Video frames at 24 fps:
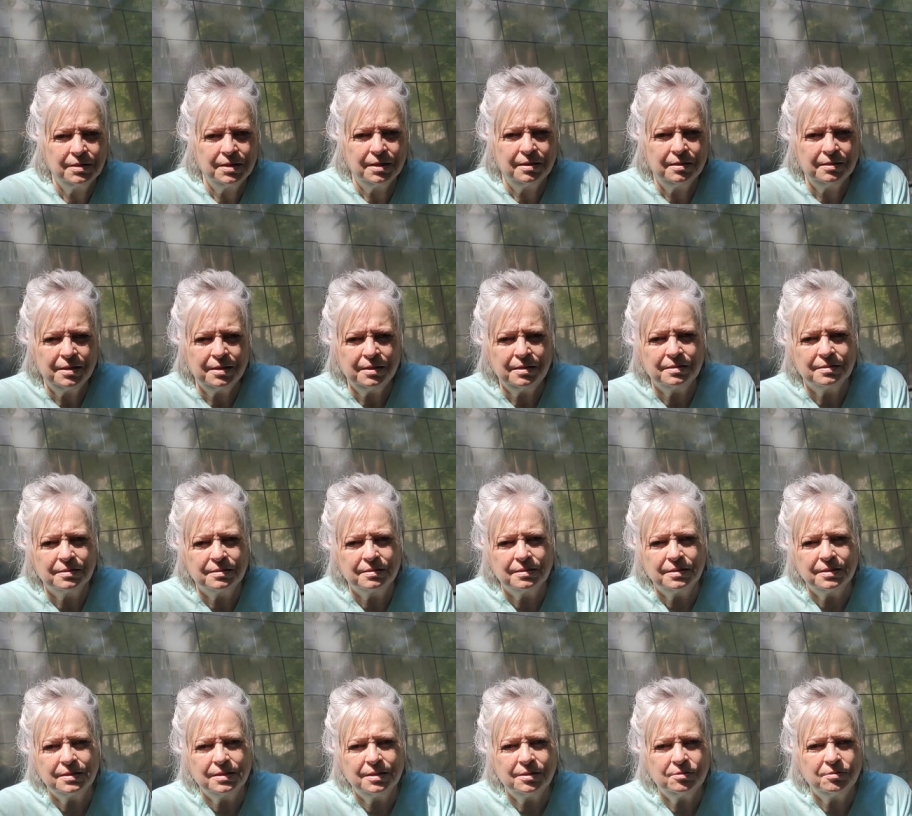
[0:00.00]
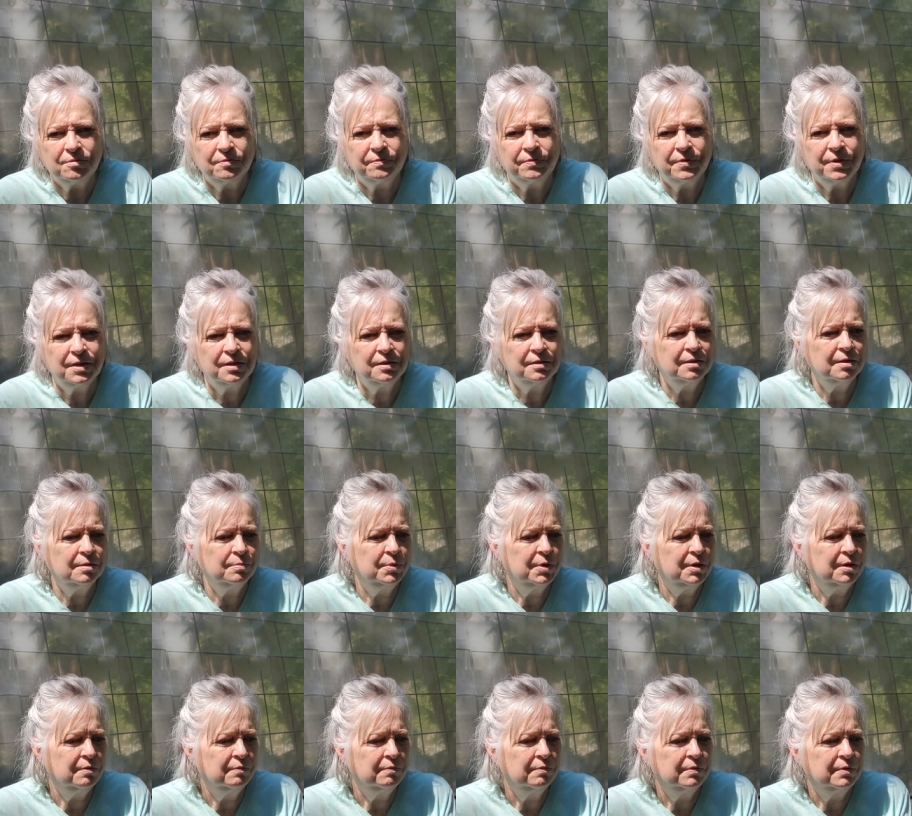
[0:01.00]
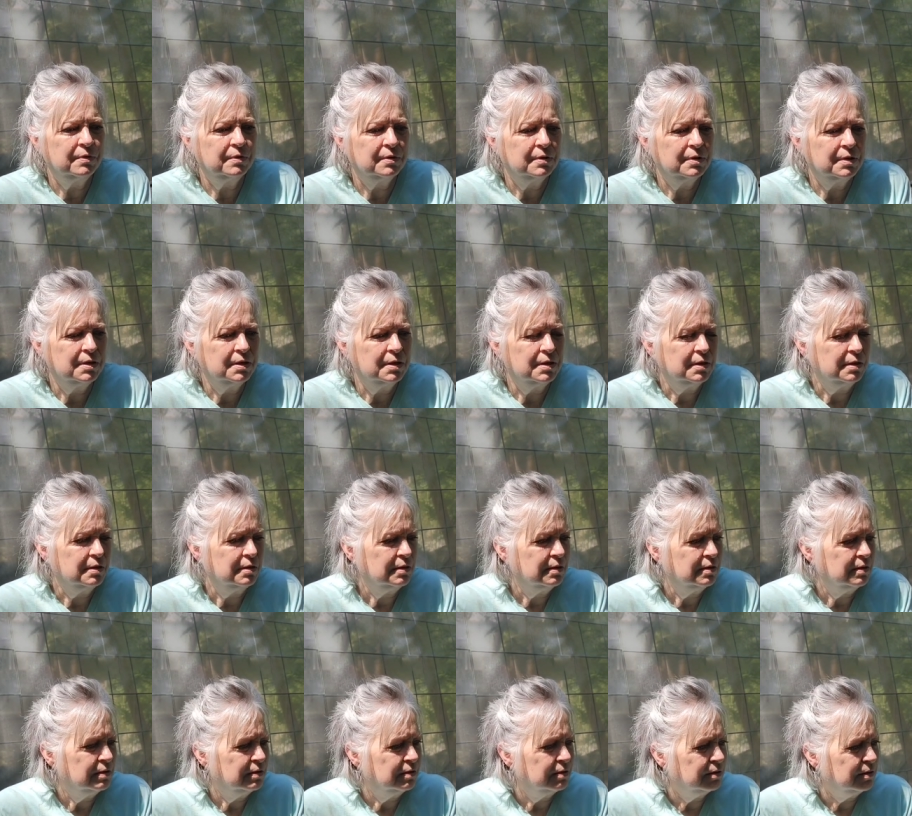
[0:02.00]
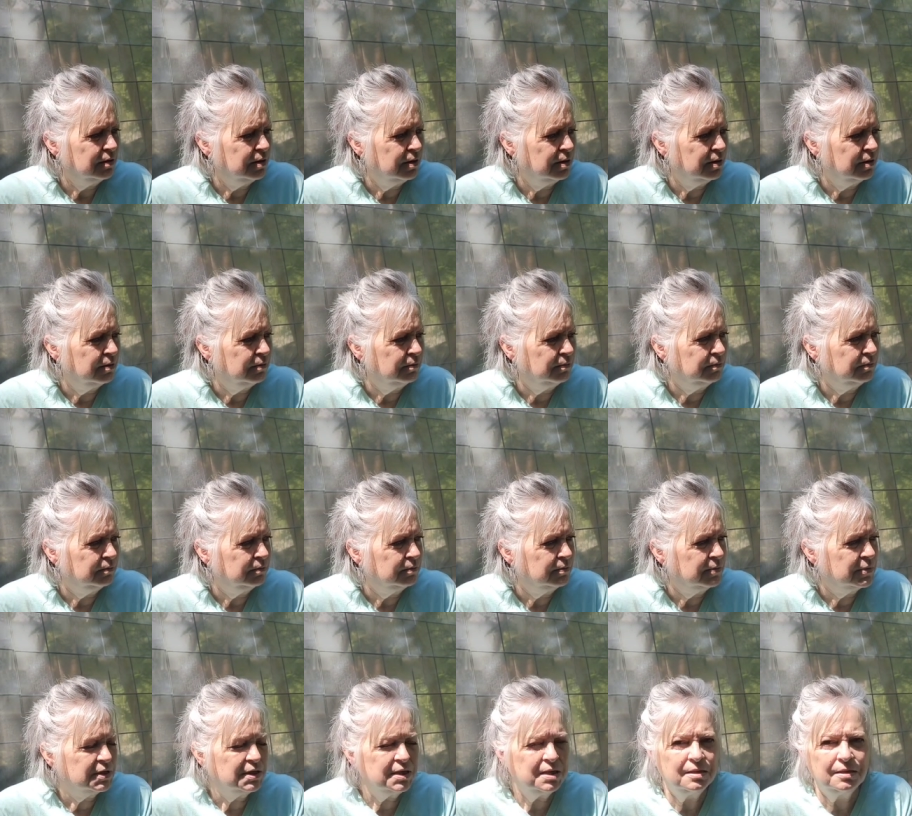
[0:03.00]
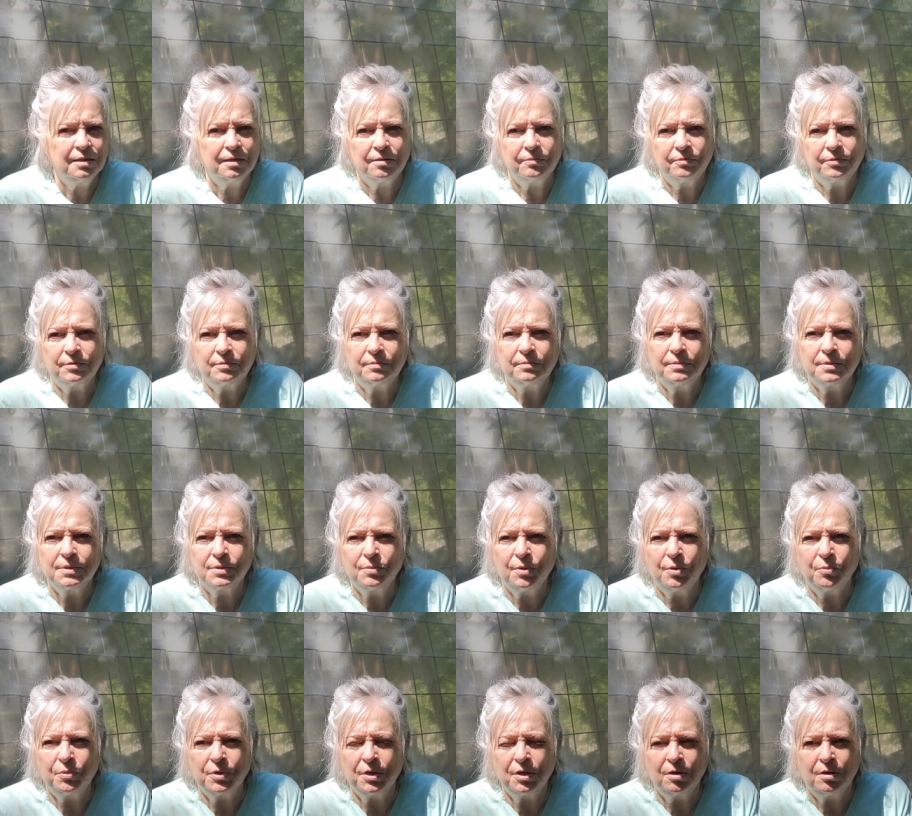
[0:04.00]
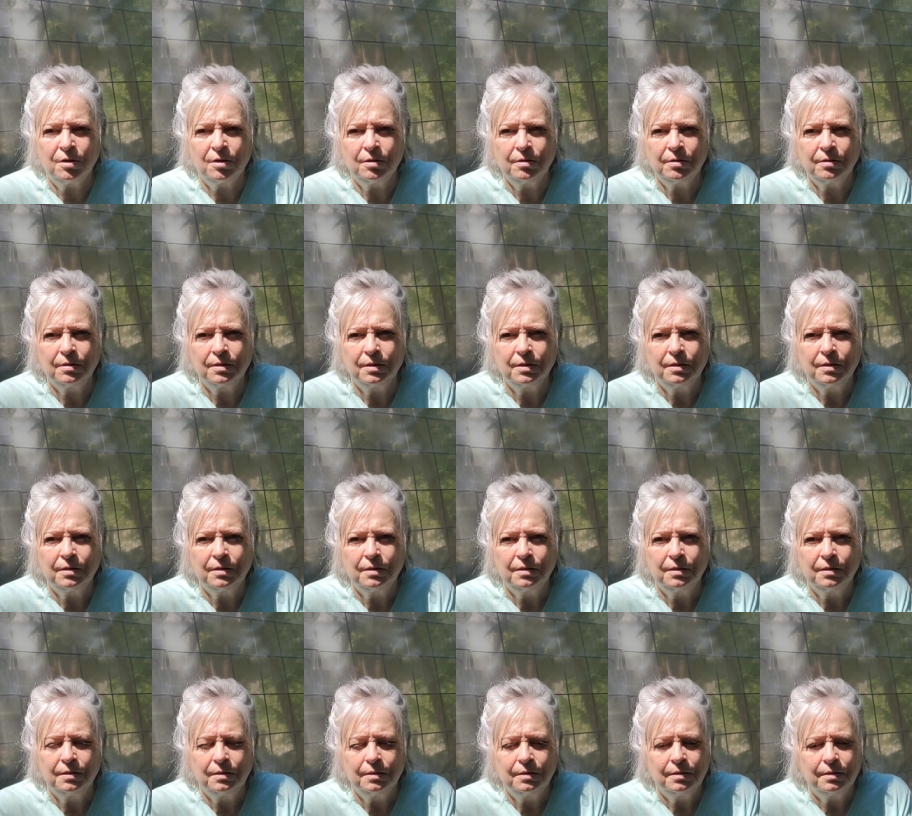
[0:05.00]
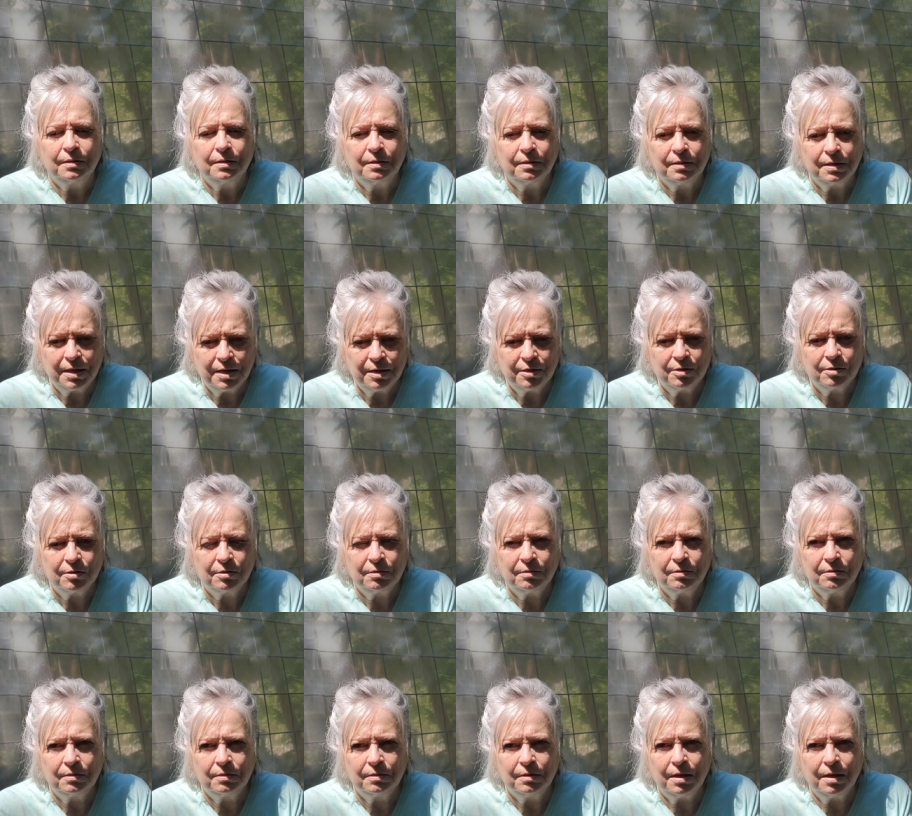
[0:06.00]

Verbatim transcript: yeah, I think it's 600 feet above um, sea level is what we are here.